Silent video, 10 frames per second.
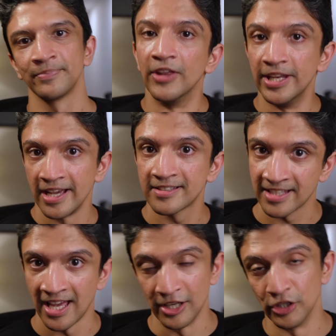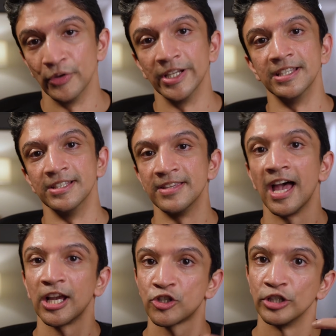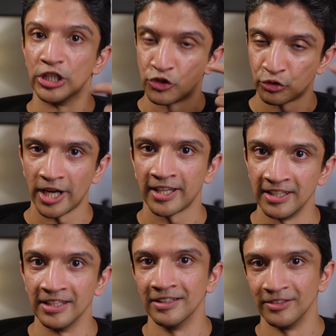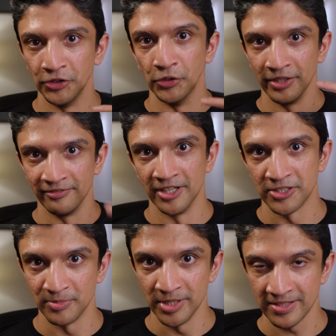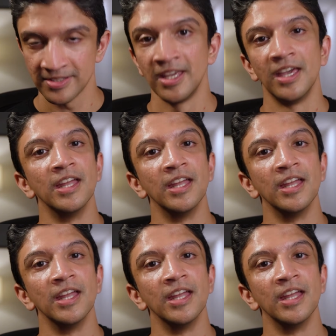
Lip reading: The next category is actually tracking your investments.